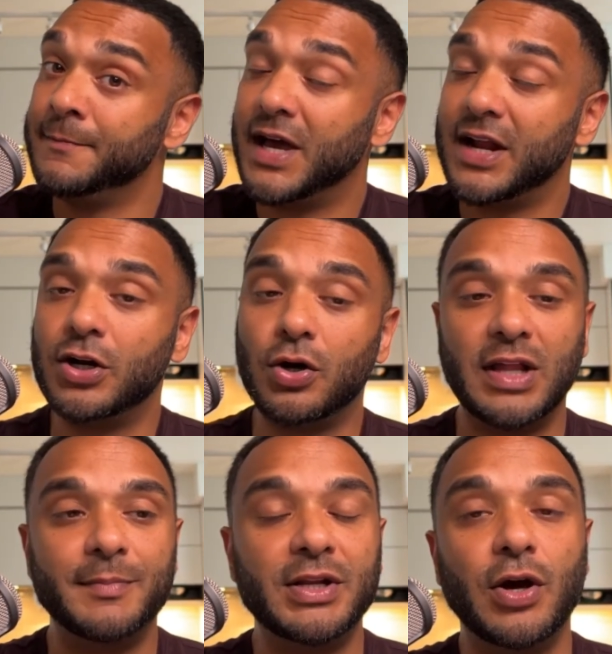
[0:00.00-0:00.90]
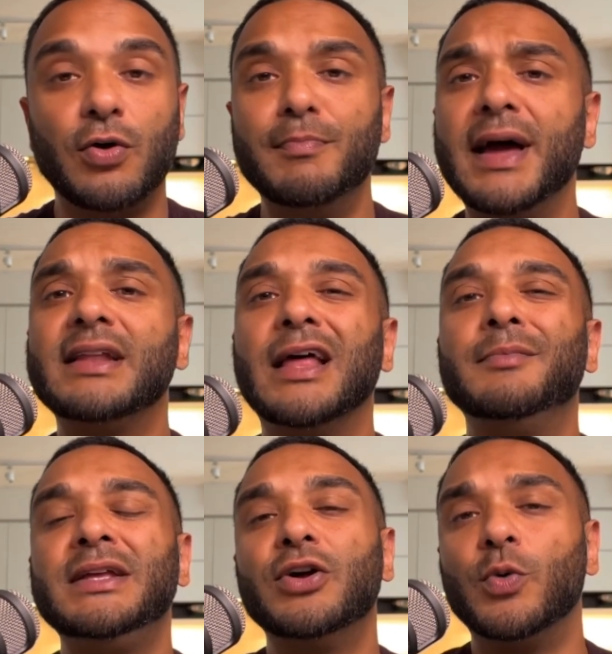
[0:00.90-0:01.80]
I don't know. Let me know. Men, let
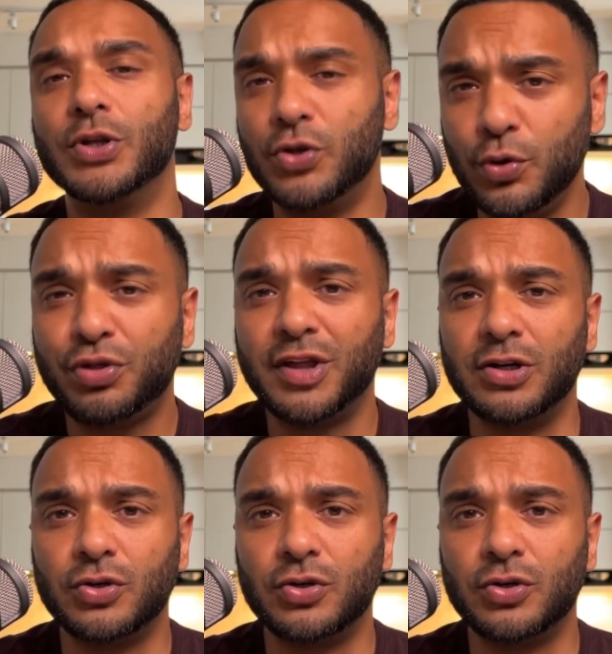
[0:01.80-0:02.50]
me know what you think.